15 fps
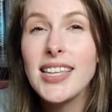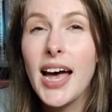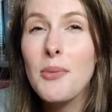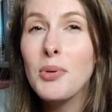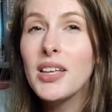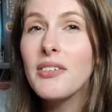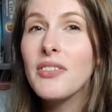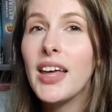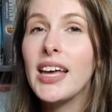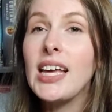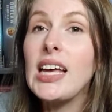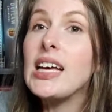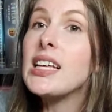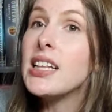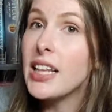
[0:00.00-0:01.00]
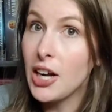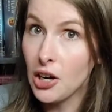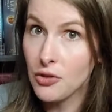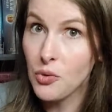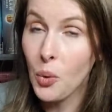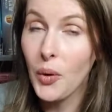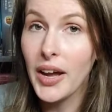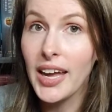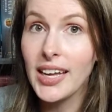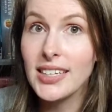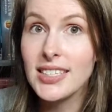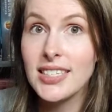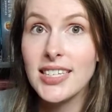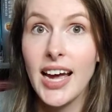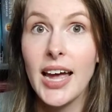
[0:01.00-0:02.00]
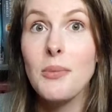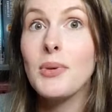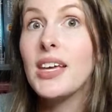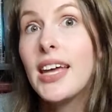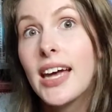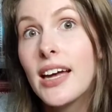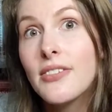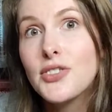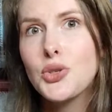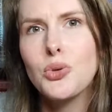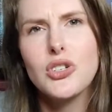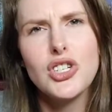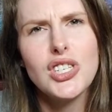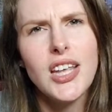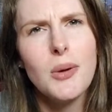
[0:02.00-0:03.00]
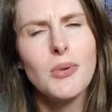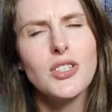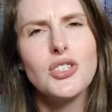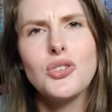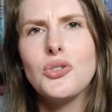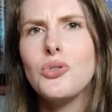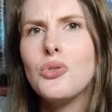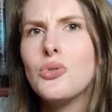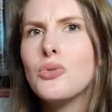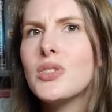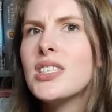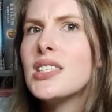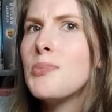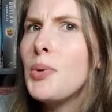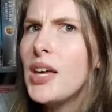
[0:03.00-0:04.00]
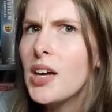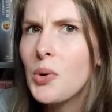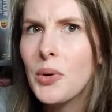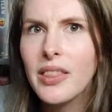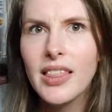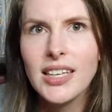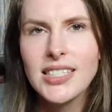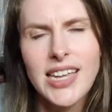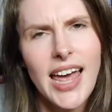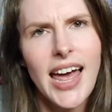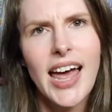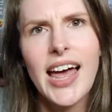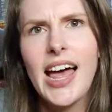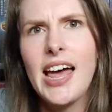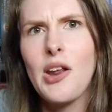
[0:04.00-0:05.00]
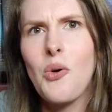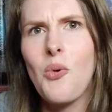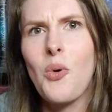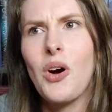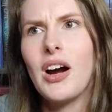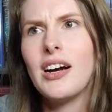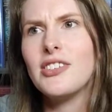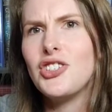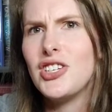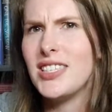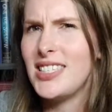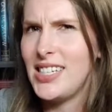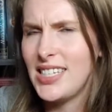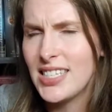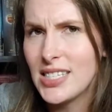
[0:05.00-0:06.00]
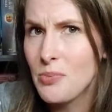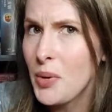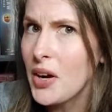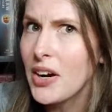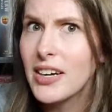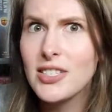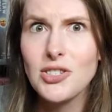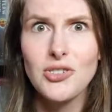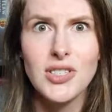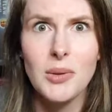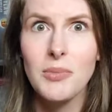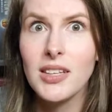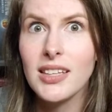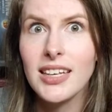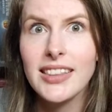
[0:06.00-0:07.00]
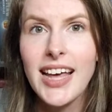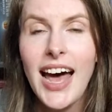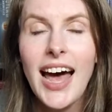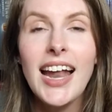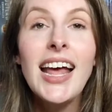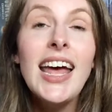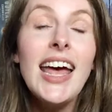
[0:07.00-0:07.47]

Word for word: I believe, like clairvoyant type gifts or she's able to speak with the dead or she sees spirits or something like that.